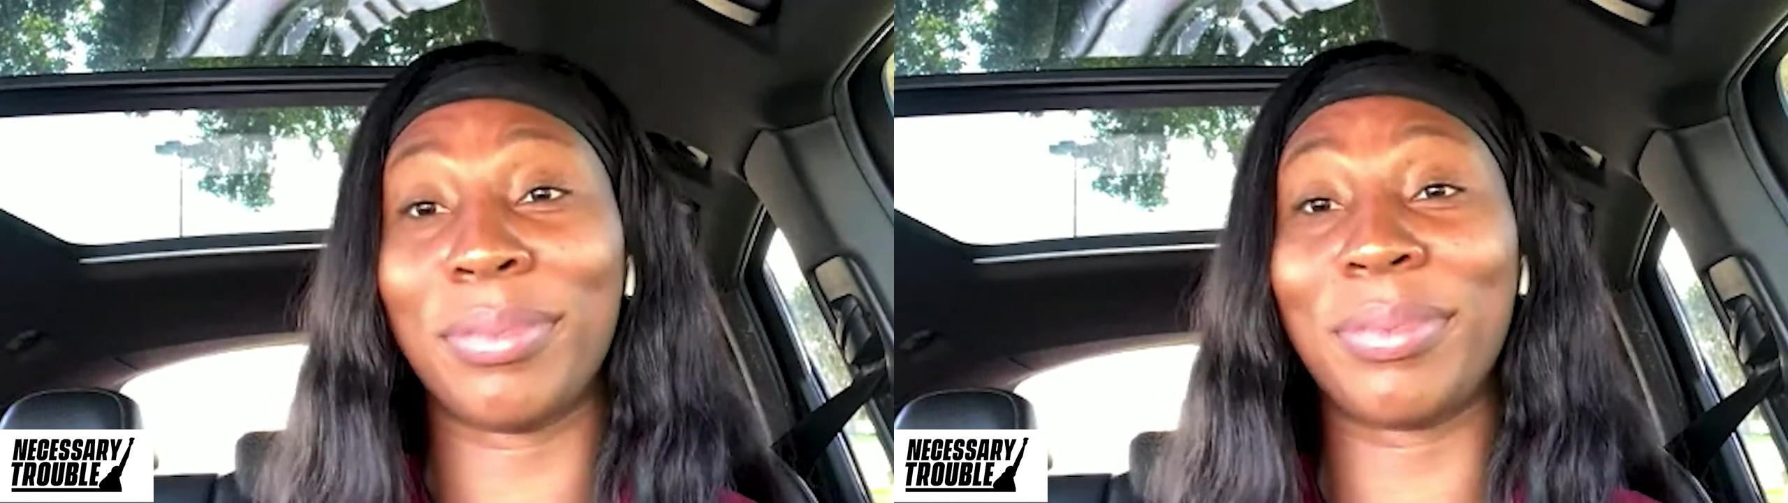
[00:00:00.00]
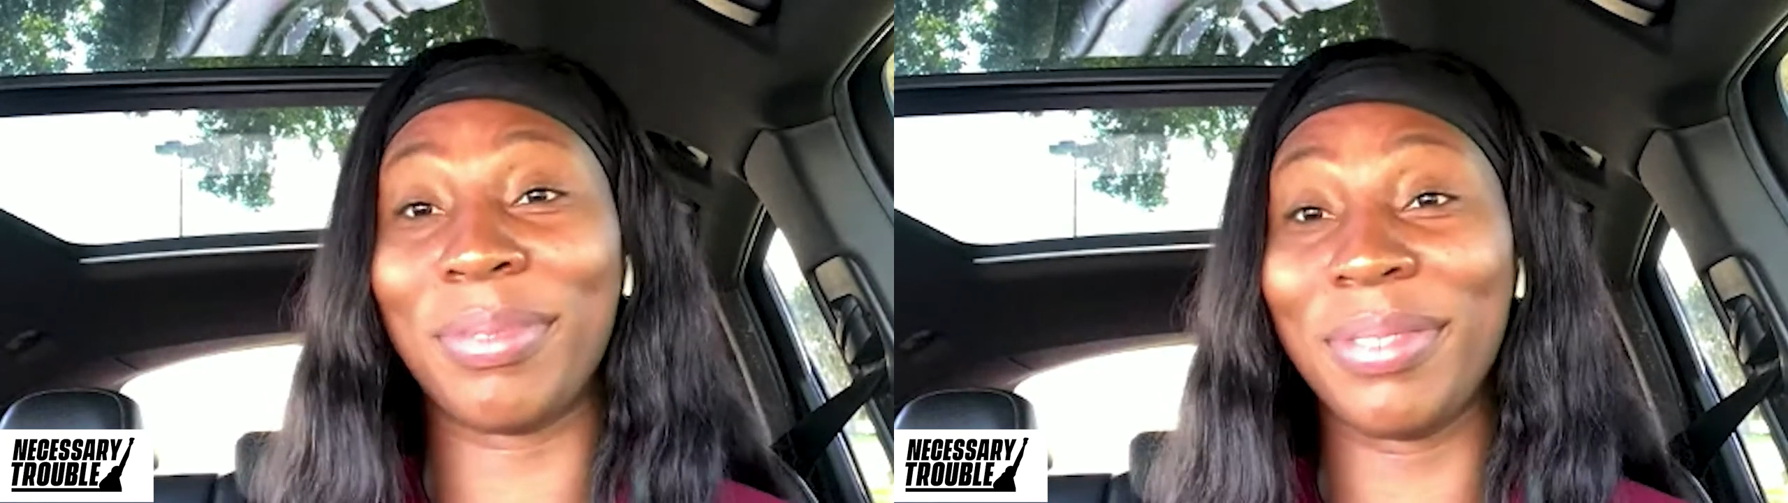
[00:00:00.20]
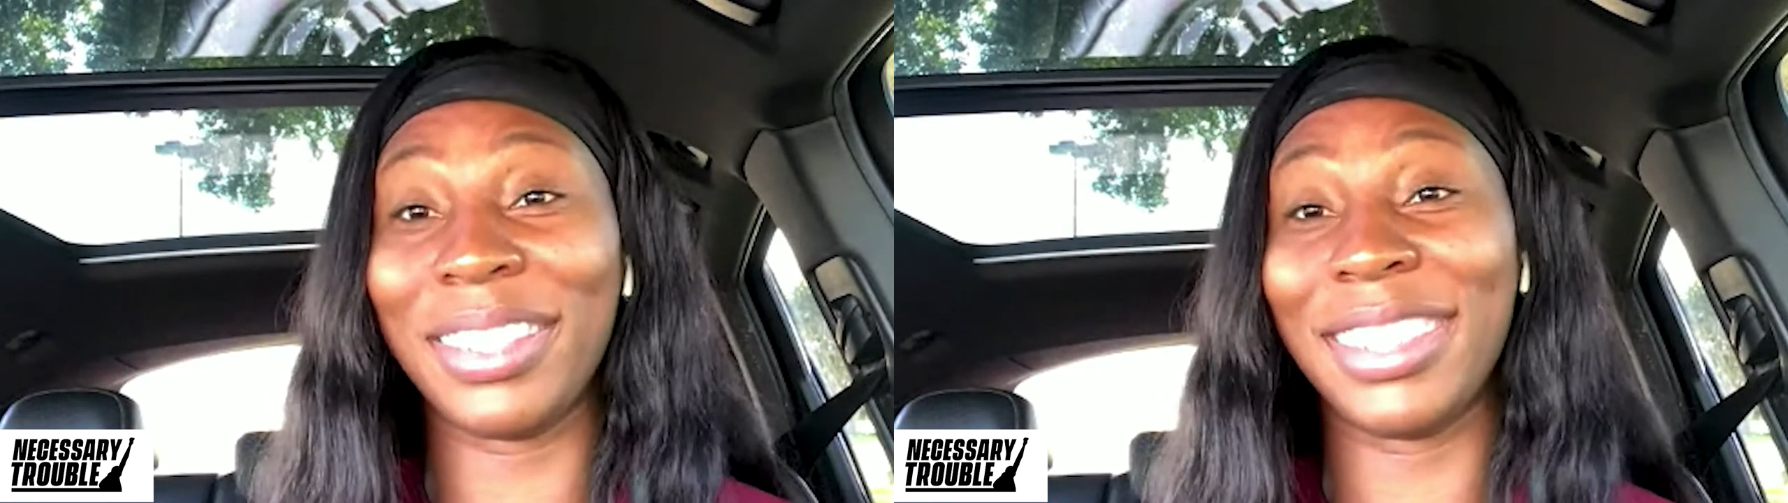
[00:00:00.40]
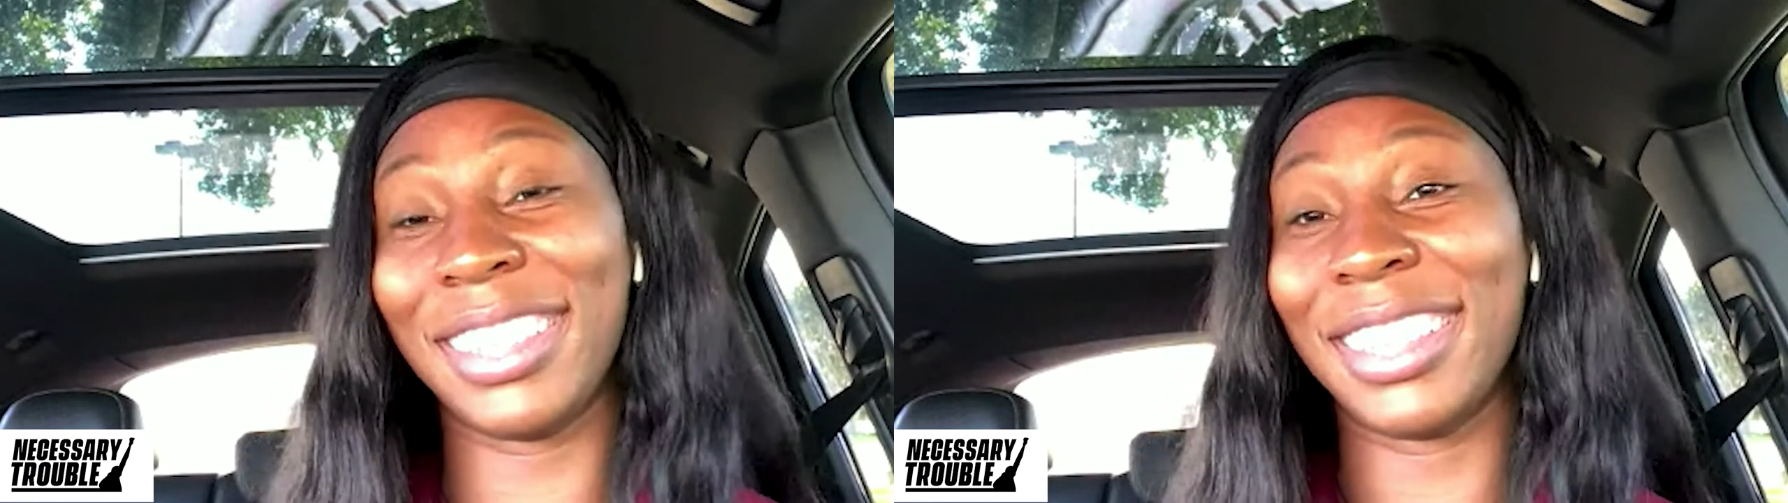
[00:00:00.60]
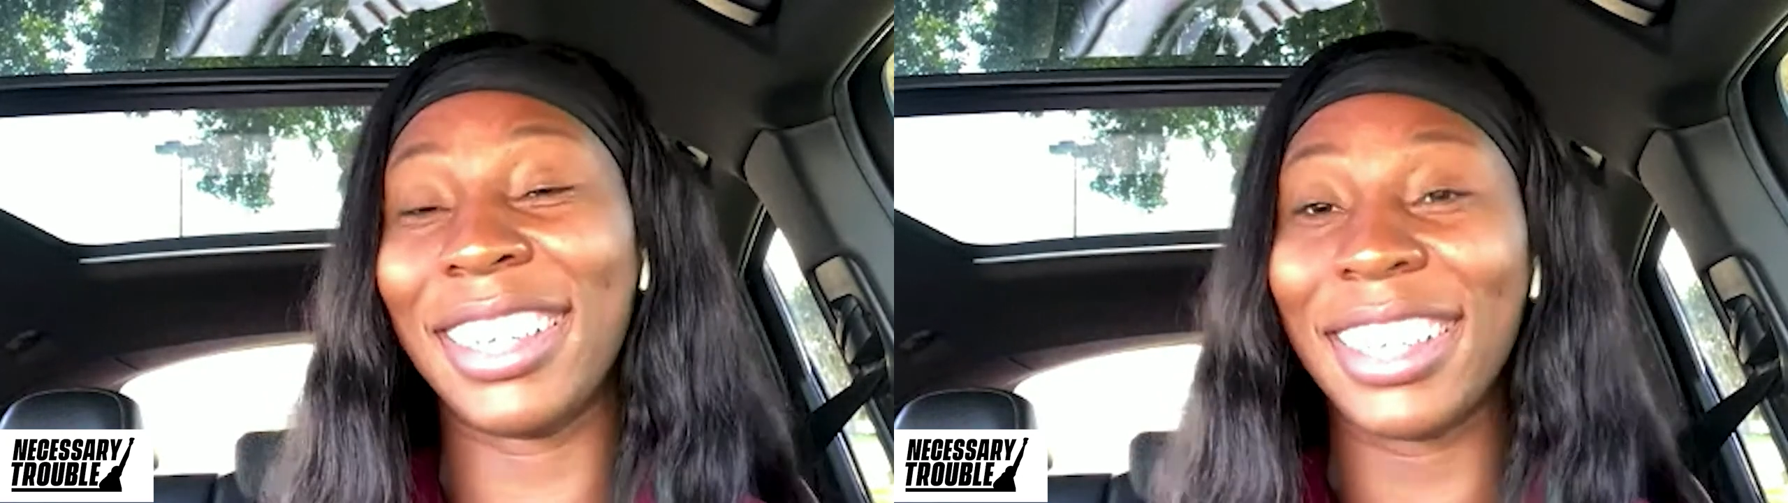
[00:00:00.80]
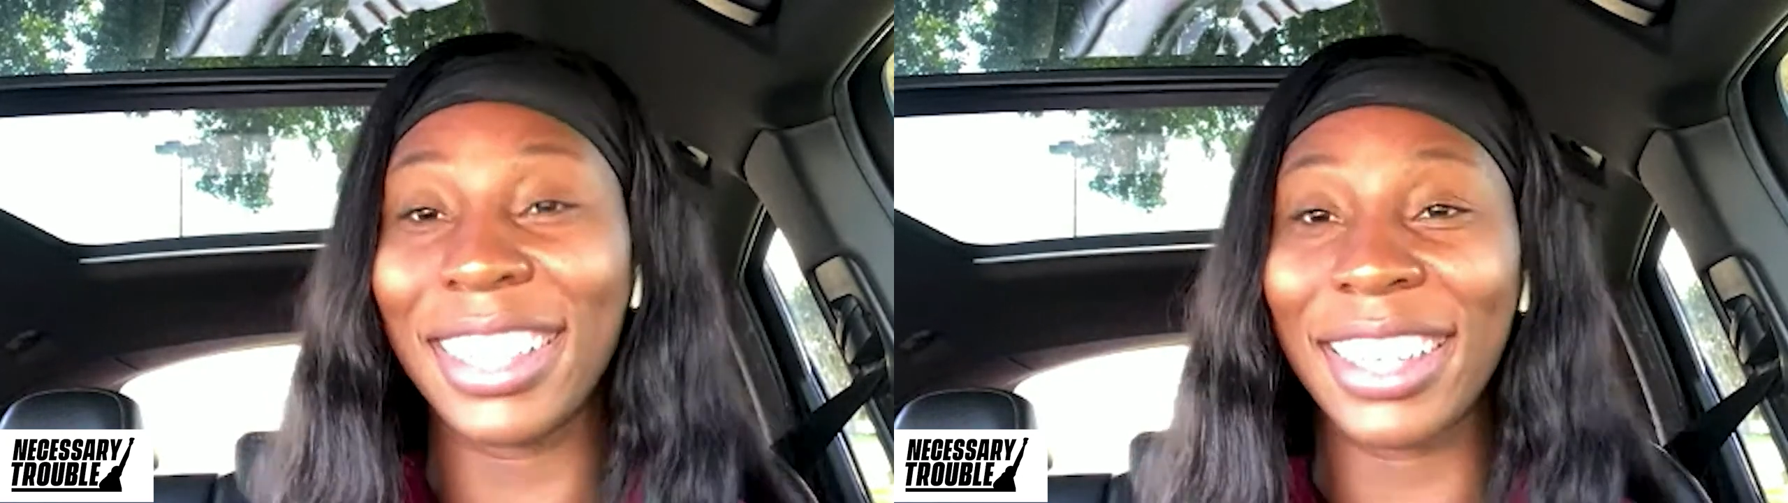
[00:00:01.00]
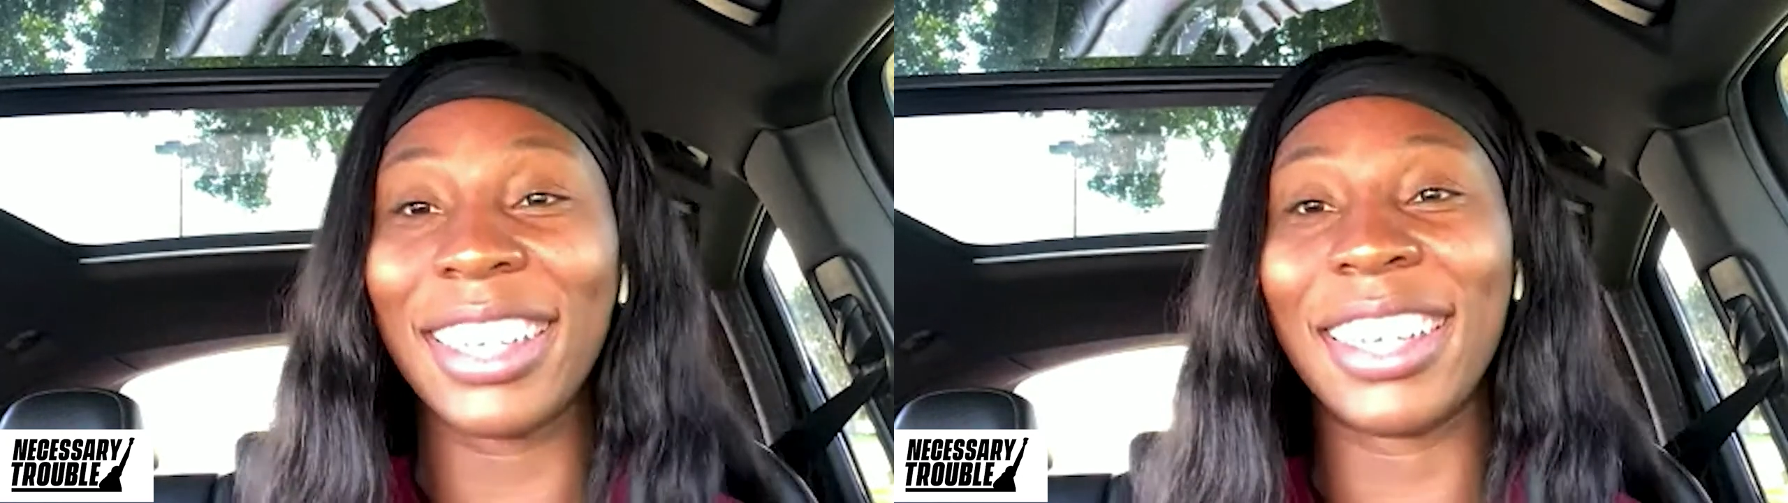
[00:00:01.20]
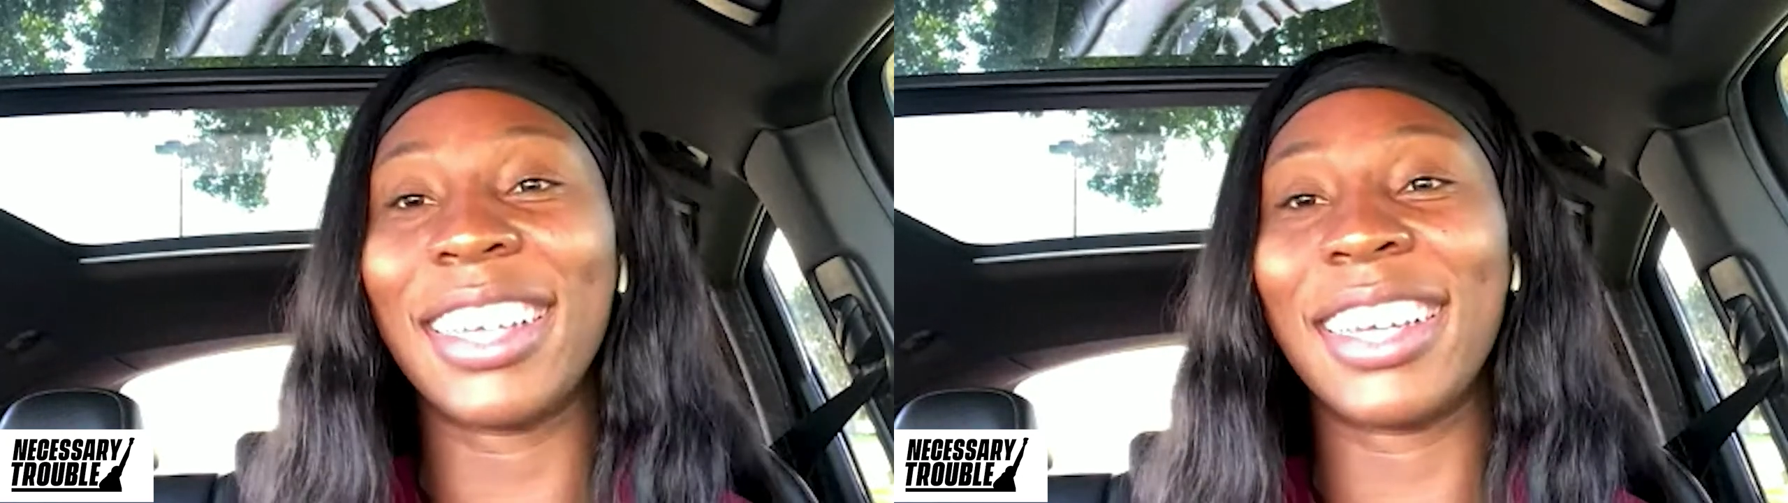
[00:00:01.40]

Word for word: we're going to be uh, excited